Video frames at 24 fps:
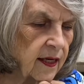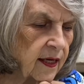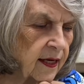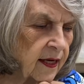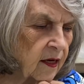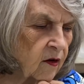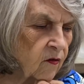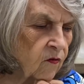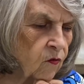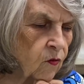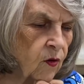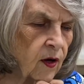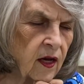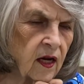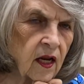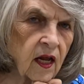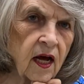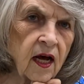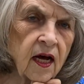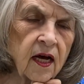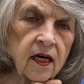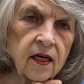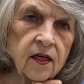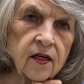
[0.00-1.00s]
and
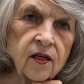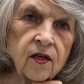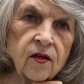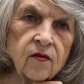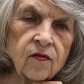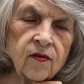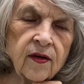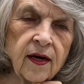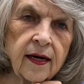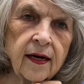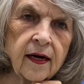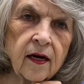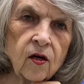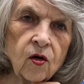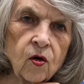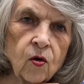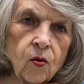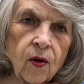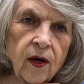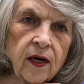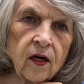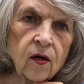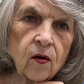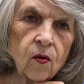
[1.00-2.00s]
voila, you've got a
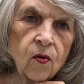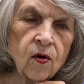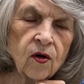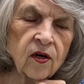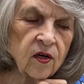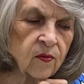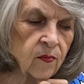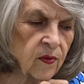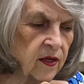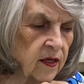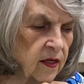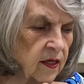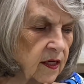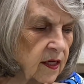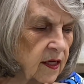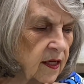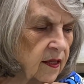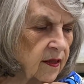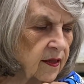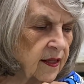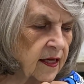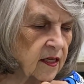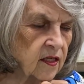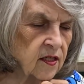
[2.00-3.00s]
quick ornament
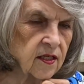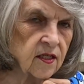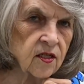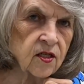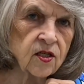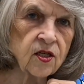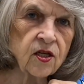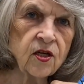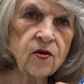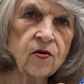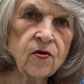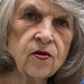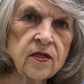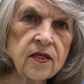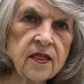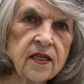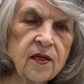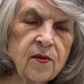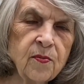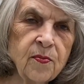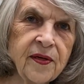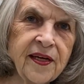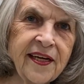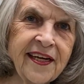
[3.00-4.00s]
that's as cute as
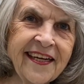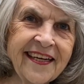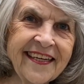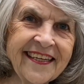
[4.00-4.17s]
can be.